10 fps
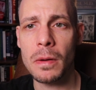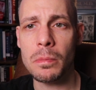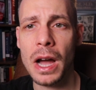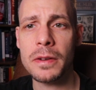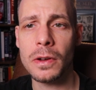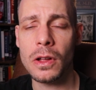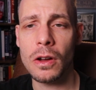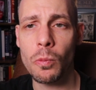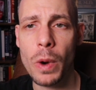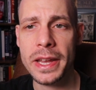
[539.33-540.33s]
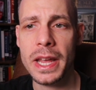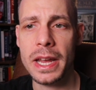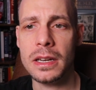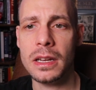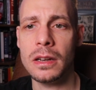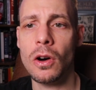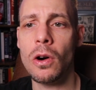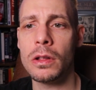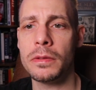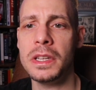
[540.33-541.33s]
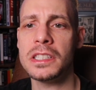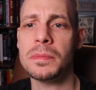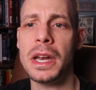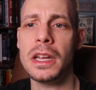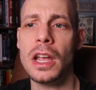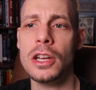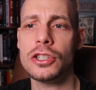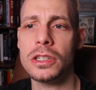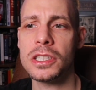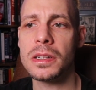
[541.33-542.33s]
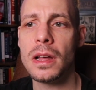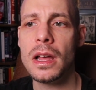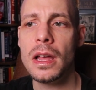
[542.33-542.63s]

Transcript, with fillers: mindful of weight gain in all of these medications.